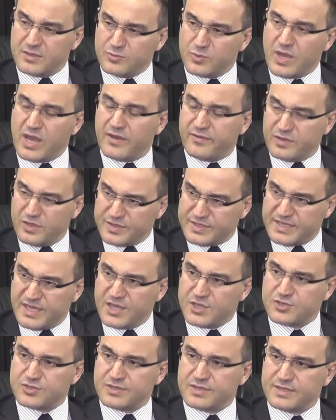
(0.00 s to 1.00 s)
we have Los
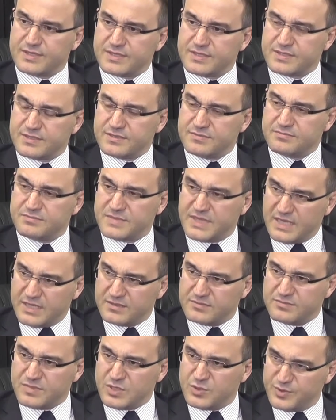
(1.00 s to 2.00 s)
Angeles,
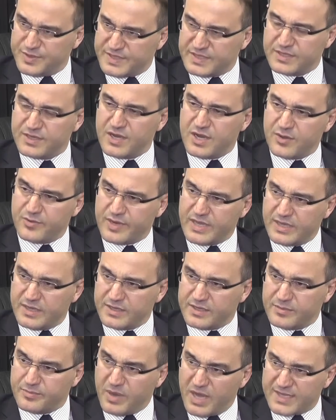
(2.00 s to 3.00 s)
then Houston area,
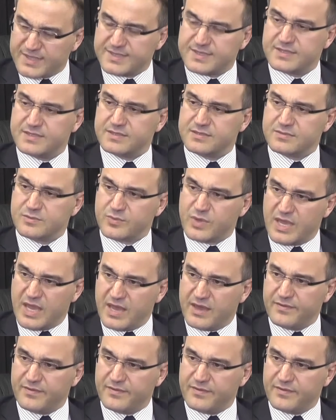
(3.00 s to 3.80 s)
the Boston we have.